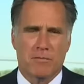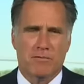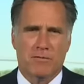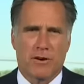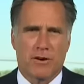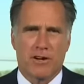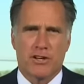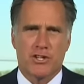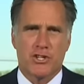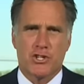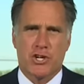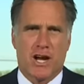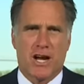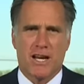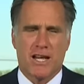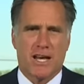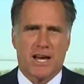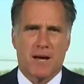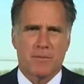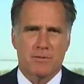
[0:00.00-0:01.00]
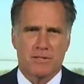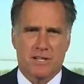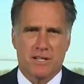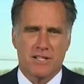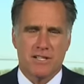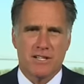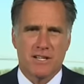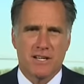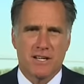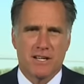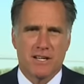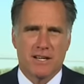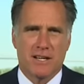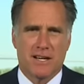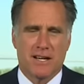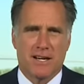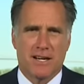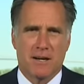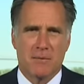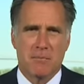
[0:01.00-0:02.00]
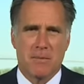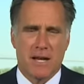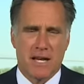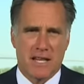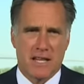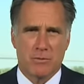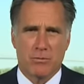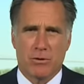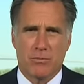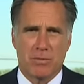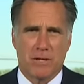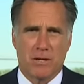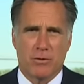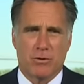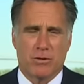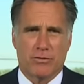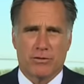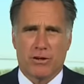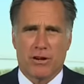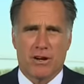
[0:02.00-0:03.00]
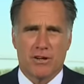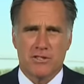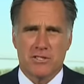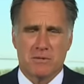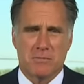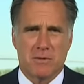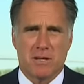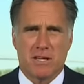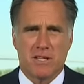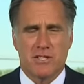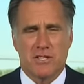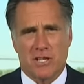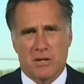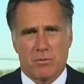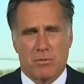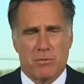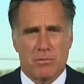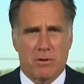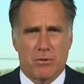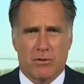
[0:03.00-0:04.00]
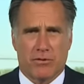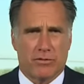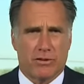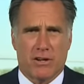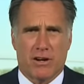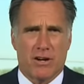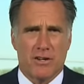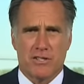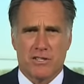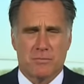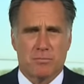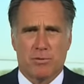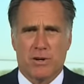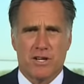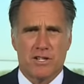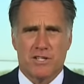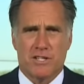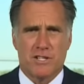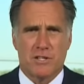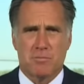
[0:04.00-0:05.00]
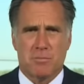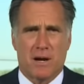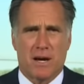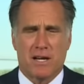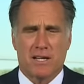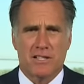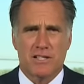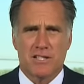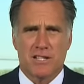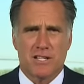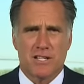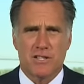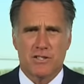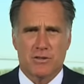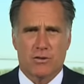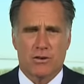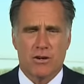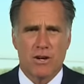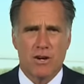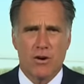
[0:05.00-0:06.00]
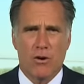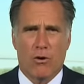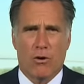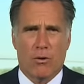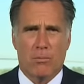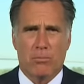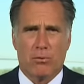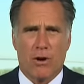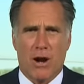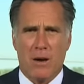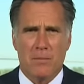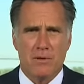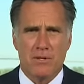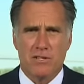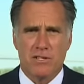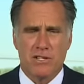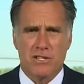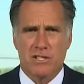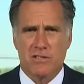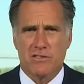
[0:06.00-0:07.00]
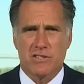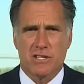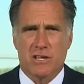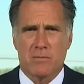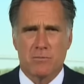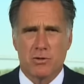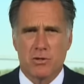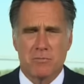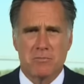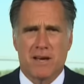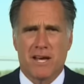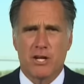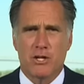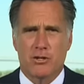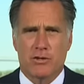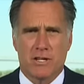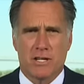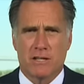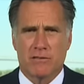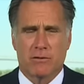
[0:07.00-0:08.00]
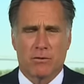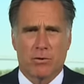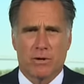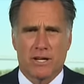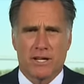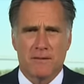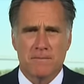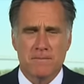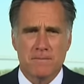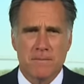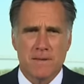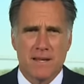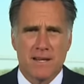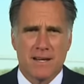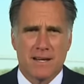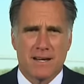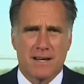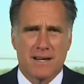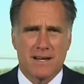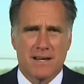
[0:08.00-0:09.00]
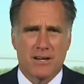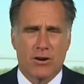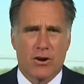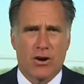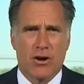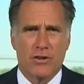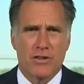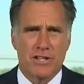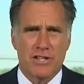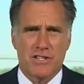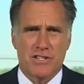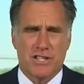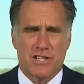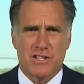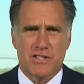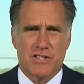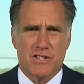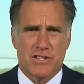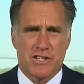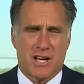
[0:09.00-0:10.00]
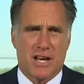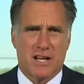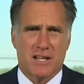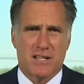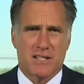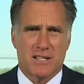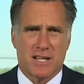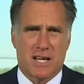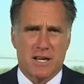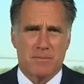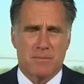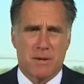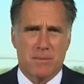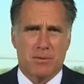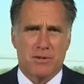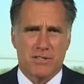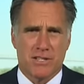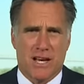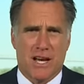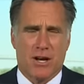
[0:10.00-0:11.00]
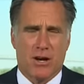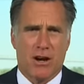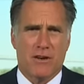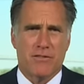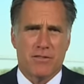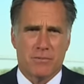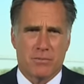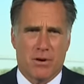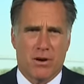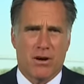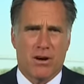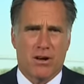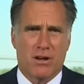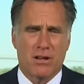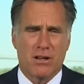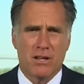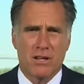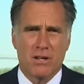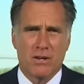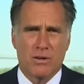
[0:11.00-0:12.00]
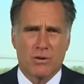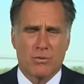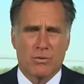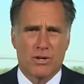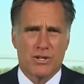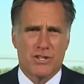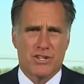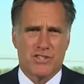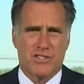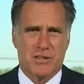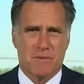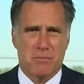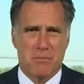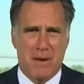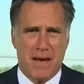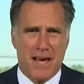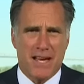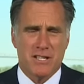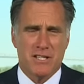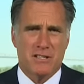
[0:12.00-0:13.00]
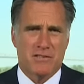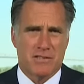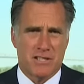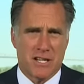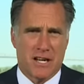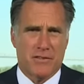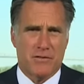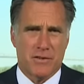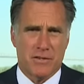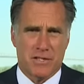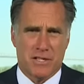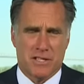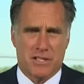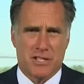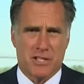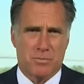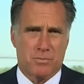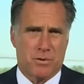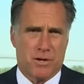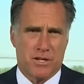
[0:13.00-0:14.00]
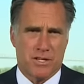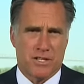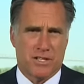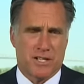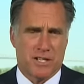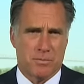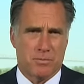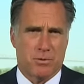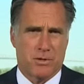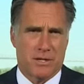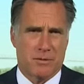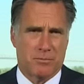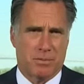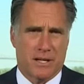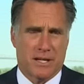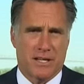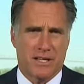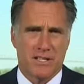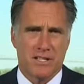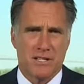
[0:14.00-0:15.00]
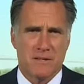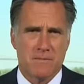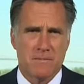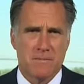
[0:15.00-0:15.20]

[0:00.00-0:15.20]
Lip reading: various shiny objects. Many of them will be with regards to me. Some will be with regards to the president's policies or promises of some new major giveaway. All these things designed to take people's eye off the ball, which is the massive deficit this president has put in place,